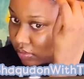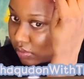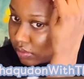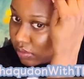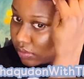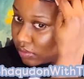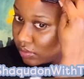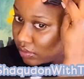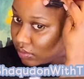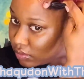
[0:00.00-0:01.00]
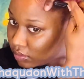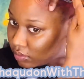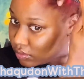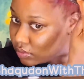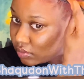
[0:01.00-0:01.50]

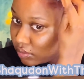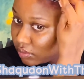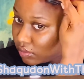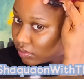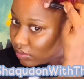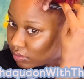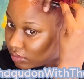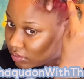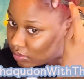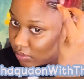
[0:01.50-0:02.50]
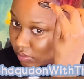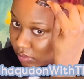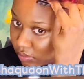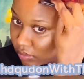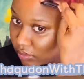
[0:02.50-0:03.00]

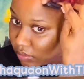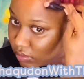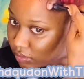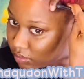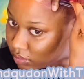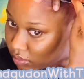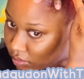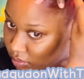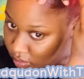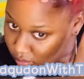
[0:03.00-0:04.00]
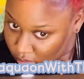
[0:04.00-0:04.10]
No one is speaking in this clip.